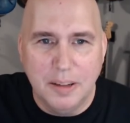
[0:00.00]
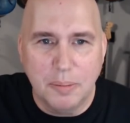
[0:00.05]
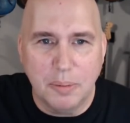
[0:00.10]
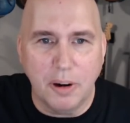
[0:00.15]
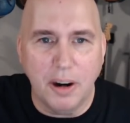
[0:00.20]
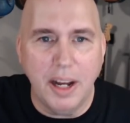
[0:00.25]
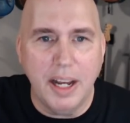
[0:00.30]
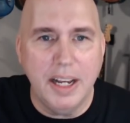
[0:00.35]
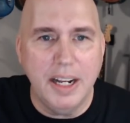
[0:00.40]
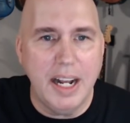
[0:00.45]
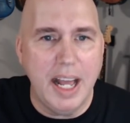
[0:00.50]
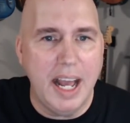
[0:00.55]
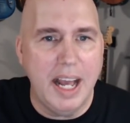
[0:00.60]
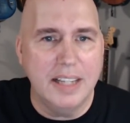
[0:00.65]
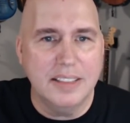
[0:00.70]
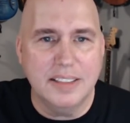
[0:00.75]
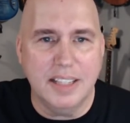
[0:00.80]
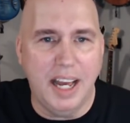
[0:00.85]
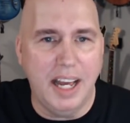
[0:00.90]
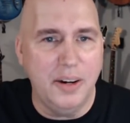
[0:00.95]
Brian
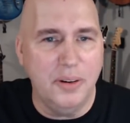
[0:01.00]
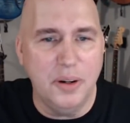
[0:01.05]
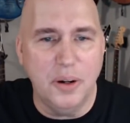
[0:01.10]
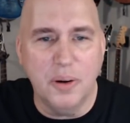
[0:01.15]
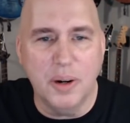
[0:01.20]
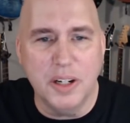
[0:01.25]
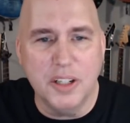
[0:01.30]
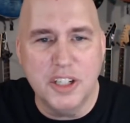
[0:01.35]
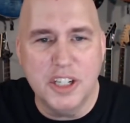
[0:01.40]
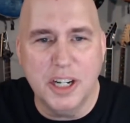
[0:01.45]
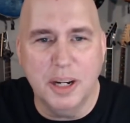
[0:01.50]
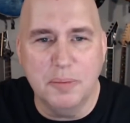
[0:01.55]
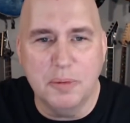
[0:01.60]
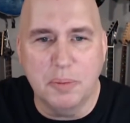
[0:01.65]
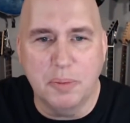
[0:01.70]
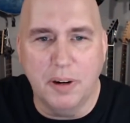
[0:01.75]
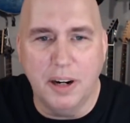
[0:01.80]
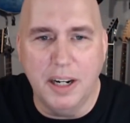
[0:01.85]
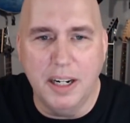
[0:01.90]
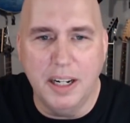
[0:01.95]
asked, I don't know where it jumped,
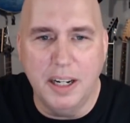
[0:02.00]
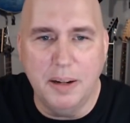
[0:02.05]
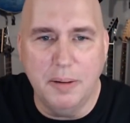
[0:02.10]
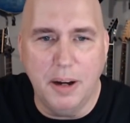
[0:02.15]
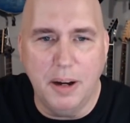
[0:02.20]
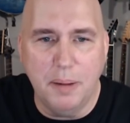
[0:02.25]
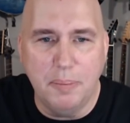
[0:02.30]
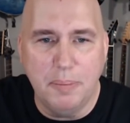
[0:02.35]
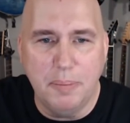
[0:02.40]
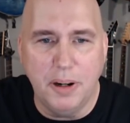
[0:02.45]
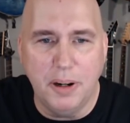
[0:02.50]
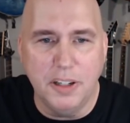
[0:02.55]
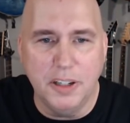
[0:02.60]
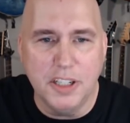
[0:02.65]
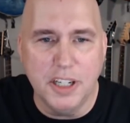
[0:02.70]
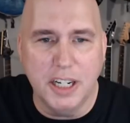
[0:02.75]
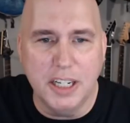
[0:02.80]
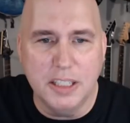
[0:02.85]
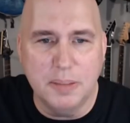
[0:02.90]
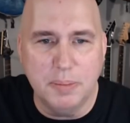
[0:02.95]
Brian. I, I
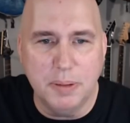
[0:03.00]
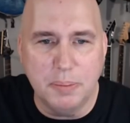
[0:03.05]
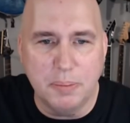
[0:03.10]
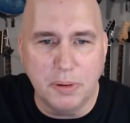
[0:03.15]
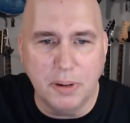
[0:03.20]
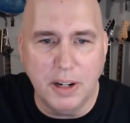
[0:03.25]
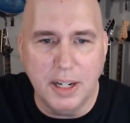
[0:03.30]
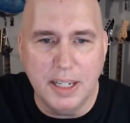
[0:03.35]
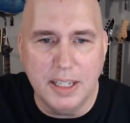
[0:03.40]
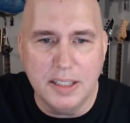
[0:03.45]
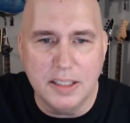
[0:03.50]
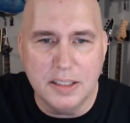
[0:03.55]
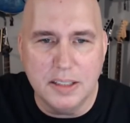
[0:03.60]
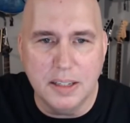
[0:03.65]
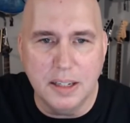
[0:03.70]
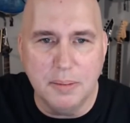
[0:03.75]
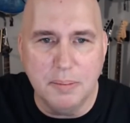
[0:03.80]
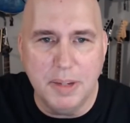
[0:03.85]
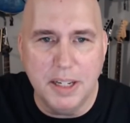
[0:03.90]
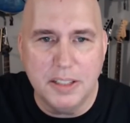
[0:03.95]
apologize. But Brian's
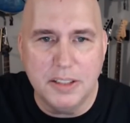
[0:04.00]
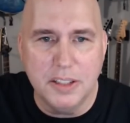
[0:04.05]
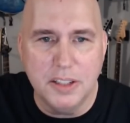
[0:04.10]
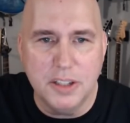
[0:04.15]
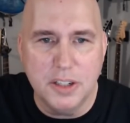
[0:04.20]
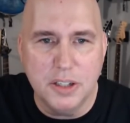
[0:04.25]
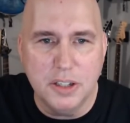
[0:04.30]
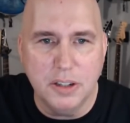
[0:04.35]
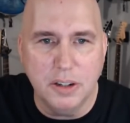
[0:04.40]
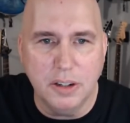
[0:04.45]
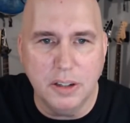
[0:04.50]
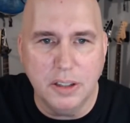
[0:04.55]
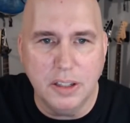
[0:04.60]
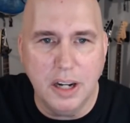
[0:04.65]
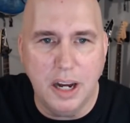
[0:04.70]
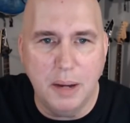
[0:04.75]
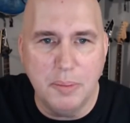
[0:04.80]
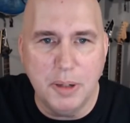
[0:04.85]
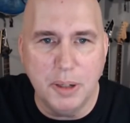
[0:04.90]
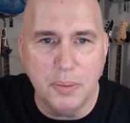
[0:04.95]
uh, message or
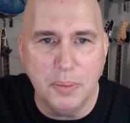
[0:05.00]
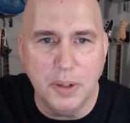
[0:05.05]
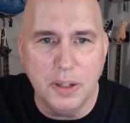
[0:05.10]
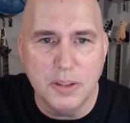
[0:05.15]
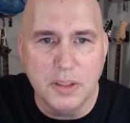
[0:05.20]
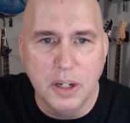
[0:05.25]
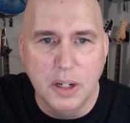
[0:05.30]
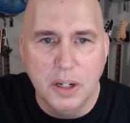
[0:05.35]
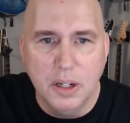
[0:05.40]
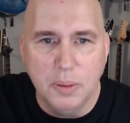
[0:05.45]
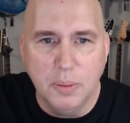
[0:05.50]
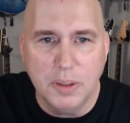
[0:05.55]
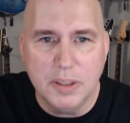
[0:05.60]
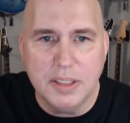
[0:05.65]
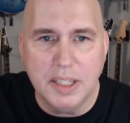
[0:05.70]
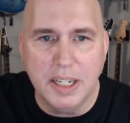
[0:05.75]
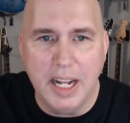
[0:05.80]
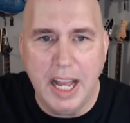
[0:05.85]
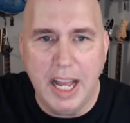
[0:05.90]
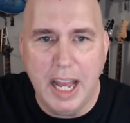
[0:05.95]
comment was, What's
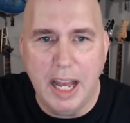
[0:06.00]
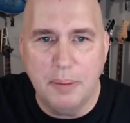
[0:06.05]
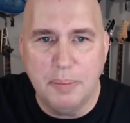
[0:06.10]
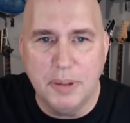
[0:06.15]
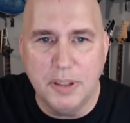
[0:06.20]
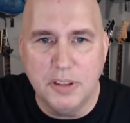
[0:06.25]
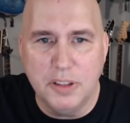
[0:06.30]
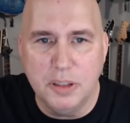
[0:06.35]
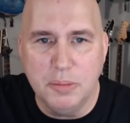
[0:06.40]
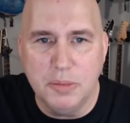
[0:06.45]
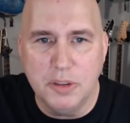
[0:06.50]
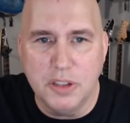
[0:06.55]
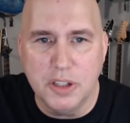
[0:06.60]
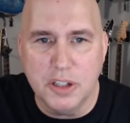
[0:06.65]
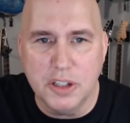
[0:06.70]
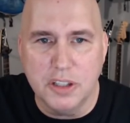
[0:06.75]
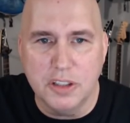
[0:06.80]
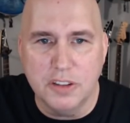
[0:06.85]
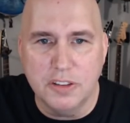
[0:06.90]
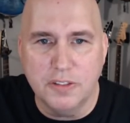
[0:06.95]
going to happen to
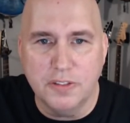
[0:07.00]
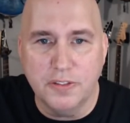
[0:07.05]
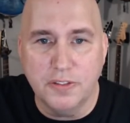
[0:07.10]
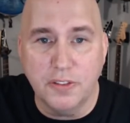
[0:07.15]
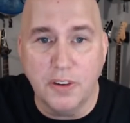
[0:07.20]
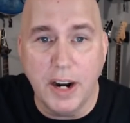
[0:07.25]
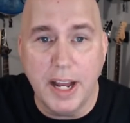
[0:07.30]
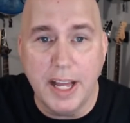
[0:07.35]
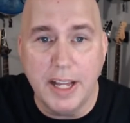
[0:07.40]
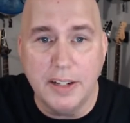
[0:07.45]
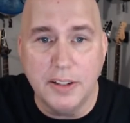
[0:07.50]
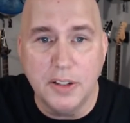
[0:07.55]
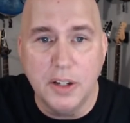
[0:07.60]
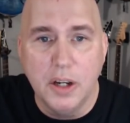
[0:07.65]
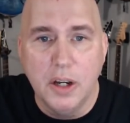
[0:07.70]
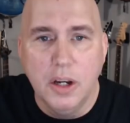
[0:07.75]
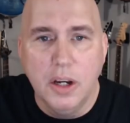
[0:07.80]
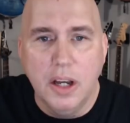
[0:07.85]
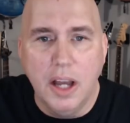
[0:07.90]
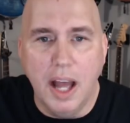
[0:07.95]
musician's friend?
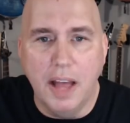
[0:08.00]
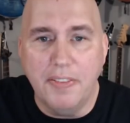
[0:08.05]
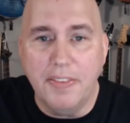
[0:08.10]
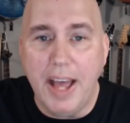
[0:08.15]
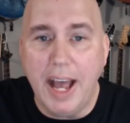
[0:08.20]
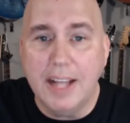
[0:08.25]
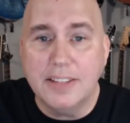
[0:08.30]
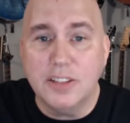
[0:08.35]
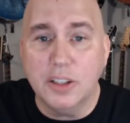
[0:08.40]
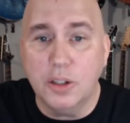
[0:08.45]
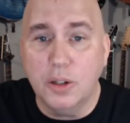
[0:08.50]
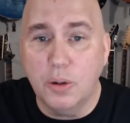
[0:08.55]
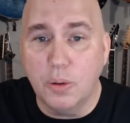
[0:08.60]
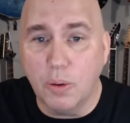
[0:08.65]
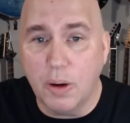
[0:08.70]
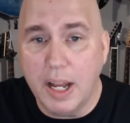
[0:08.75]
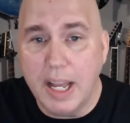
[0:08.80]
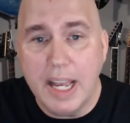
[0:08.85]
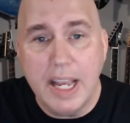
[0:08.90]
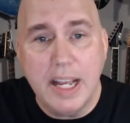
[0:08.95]
And that's a
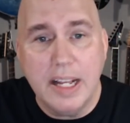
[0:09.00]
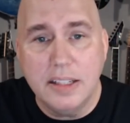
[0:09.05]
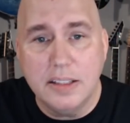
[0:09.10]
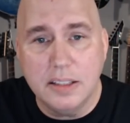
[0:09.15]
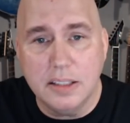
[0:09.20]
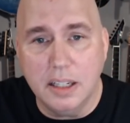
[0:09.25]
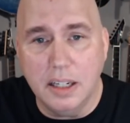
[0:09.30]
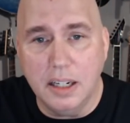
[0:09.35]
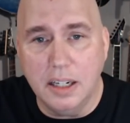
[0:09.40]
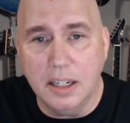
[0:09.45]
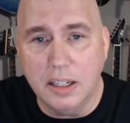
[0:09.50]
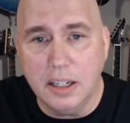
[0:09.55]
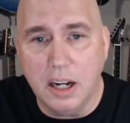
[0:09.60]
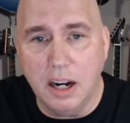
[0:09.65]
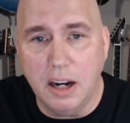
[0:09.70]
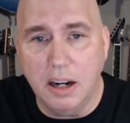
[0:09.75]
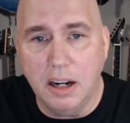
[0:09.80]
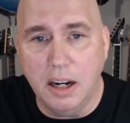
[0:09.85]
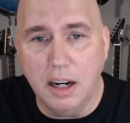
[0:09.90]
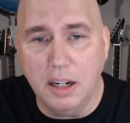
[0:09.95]
great uh,
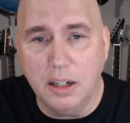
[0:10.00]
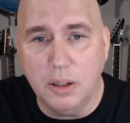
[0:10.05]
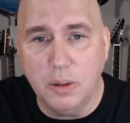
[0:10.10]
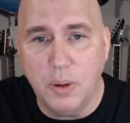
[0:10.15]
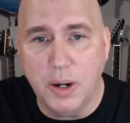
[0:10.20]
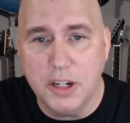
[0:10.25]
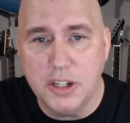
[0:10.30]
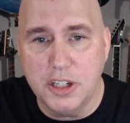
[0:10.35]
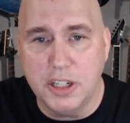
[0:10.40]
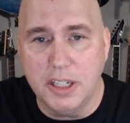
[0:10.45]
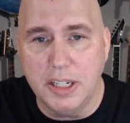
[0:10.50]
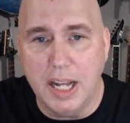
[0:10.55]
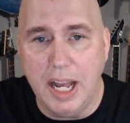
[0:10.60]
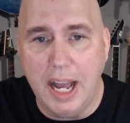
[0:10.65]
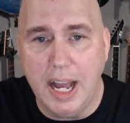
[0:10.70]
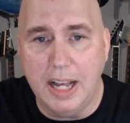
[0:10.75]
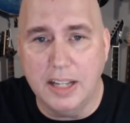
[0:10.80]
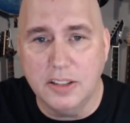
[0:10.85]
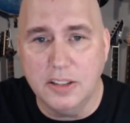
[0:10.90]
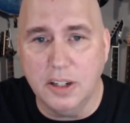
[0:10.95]
uh, question to
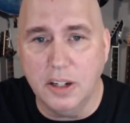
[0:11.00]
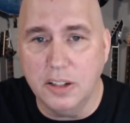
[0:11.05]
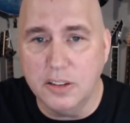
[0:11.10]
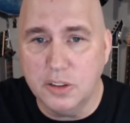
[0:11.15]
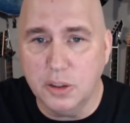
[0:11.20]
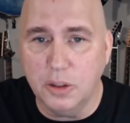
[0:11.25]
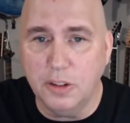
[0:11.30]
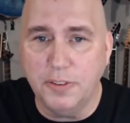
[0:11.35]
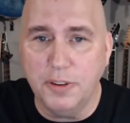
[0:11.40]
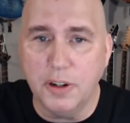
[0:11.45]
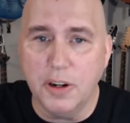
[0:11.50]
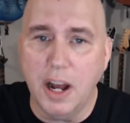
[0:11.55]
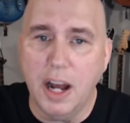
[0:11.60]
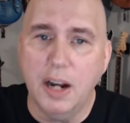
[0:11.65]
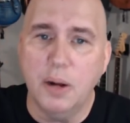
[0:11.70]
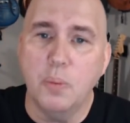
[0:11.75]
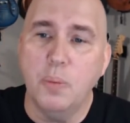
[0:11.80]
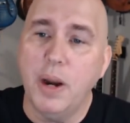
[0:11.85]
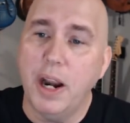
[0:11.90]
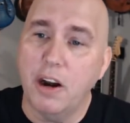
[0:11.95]
ask. Uh, so if you're not
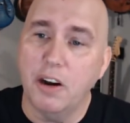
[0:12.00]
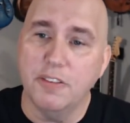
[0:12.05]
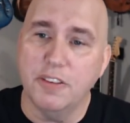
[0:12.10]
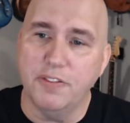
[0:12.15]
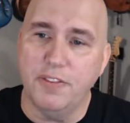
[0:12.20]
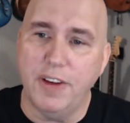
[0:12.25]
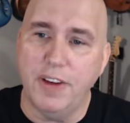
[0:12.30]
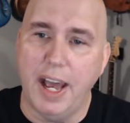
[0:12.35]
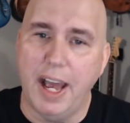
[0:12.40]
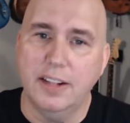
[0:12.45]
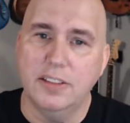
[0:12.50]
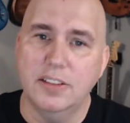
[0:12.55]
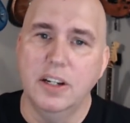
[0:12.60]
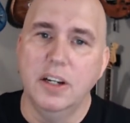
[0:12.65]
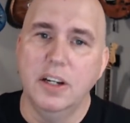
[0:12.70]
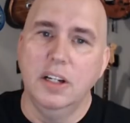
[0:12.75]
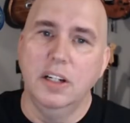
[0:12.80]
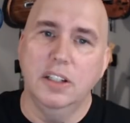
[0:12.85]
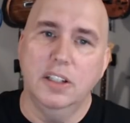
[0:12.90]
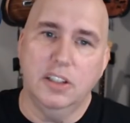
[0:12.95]
aware of the fact,
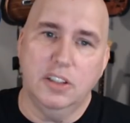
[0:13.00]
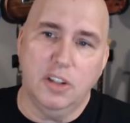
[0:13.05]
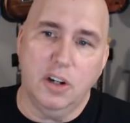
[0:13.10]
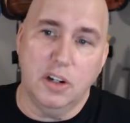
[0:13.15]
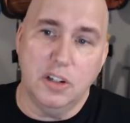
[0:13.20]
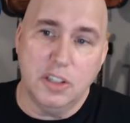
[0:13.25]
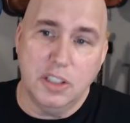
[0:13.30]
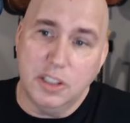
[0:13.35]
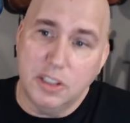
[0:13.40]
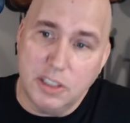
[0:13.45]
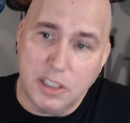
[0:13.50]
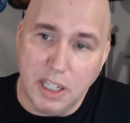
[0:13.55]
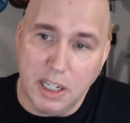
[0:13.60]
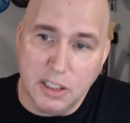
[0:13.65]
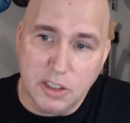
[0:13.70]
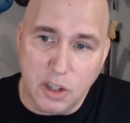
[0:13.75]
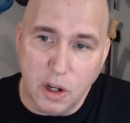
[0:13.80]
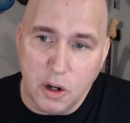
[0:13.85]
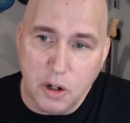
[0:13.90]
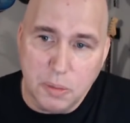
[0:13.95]
Guitar Center
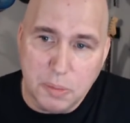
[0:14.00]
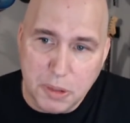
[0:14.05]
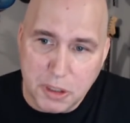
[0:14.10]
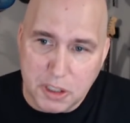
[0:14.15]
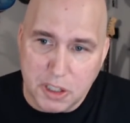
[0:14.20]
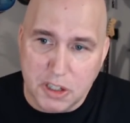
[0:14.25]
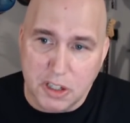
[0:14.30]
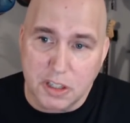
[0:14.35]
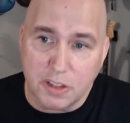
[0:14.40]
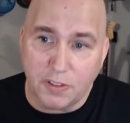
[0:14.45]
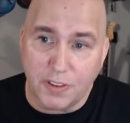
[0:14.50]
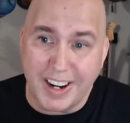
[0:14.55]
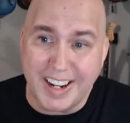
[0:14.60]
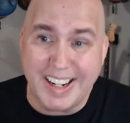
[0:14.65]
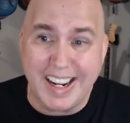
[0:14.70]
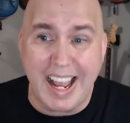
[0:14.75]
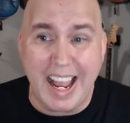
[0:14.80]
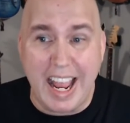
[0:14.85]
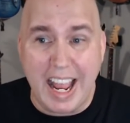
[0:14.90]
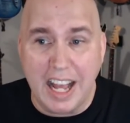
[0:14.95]
does own musician's
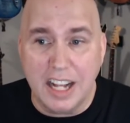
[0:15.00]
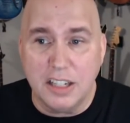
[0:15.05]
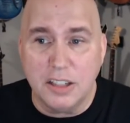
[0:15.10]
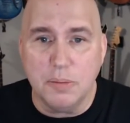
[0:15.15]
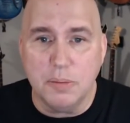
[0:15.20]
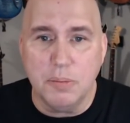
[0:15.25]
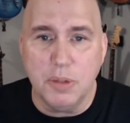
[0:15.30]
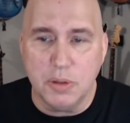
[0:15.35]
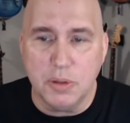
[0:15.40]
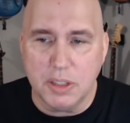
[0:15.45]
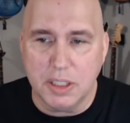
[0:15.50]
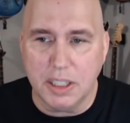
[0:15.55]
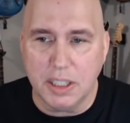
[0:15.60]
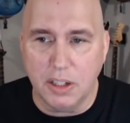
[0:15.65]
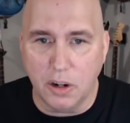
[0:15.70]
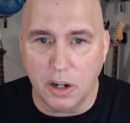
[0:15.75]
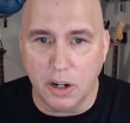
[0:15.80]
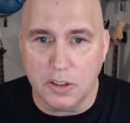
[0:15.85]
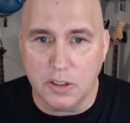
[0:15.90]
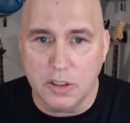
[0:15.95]
friend and music and
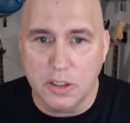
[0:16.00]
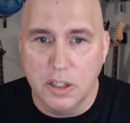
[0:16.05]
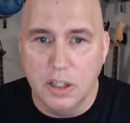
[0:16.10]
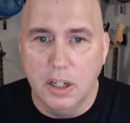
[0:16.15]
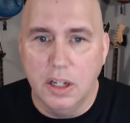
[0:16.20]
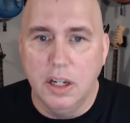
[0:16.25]
arts.